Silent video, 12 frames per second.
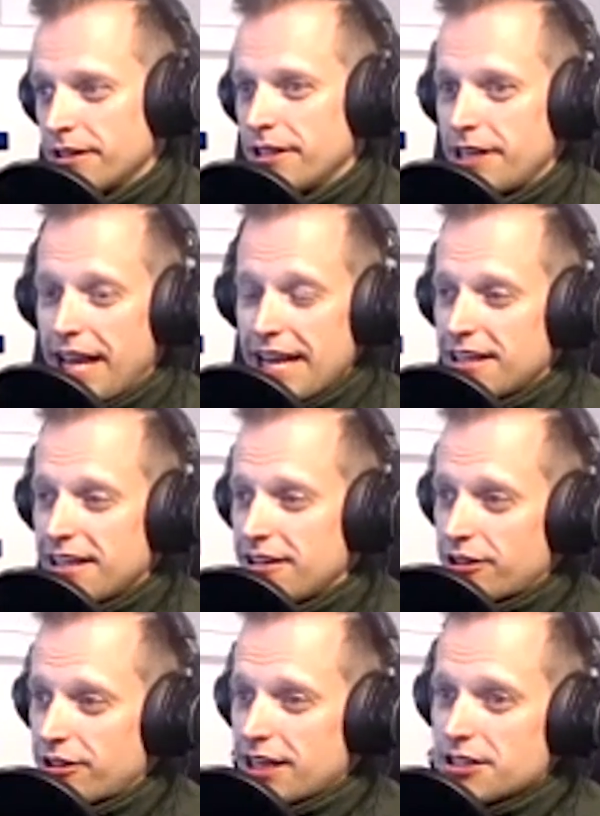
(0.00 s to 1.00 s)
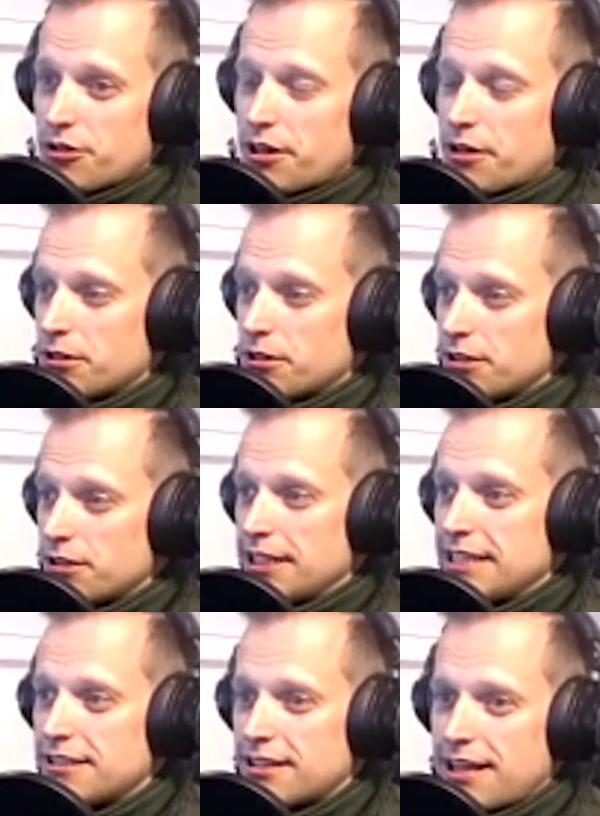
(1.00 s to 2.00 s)
hey, guys, sorry, we're a little
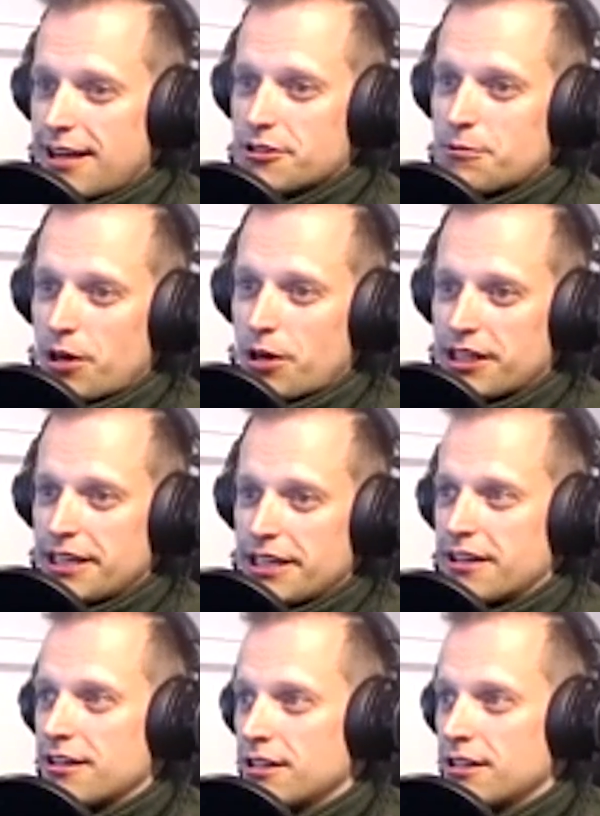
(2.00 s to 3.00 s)
late to the housing market here.